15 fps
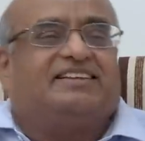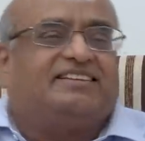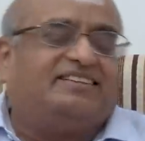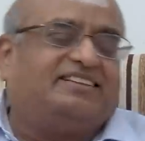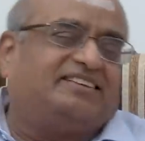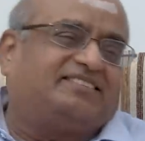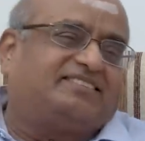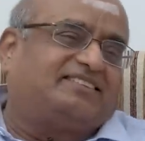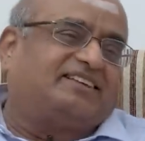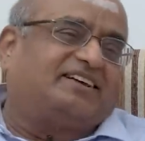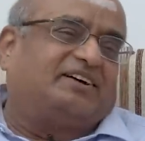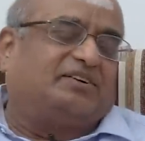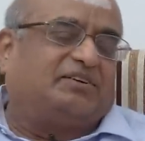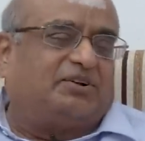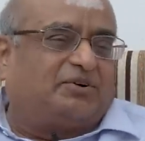we
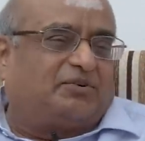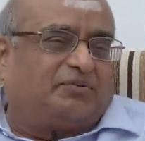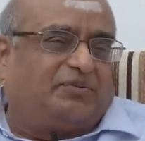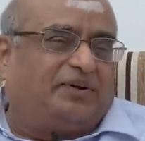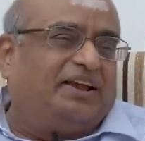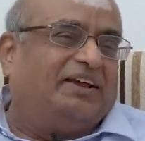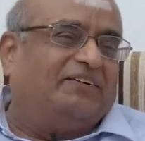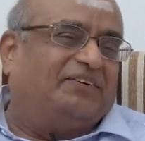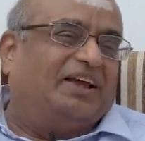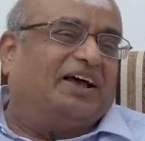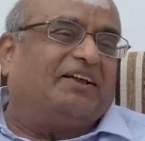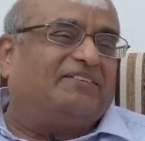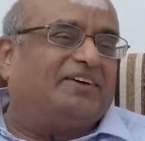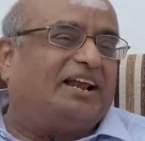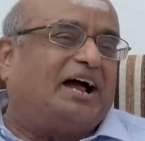
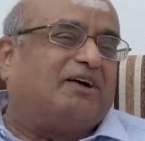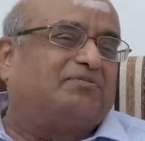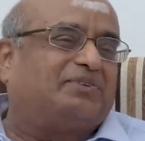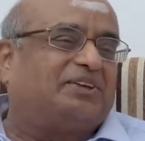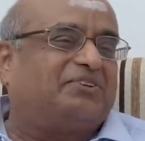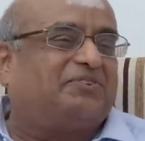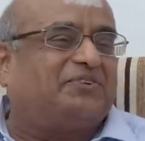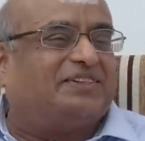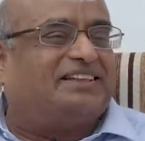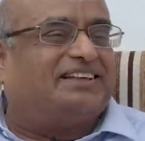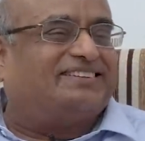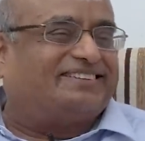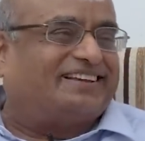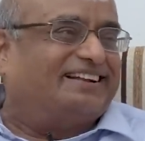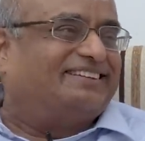are very obsessed with
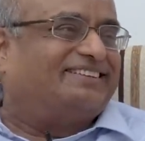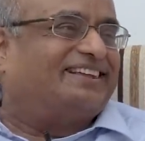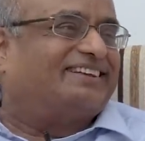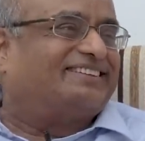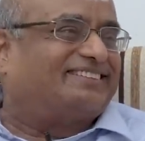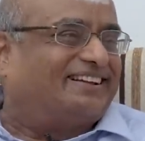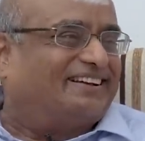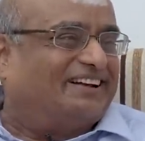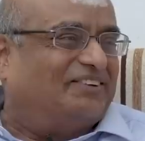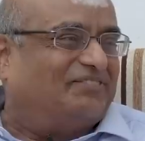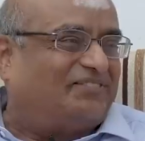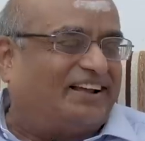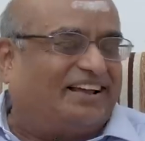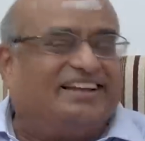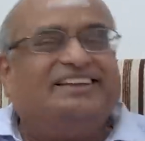this Sensex and
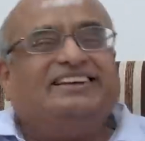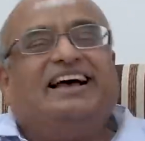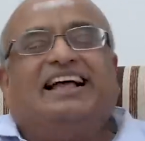Nifty.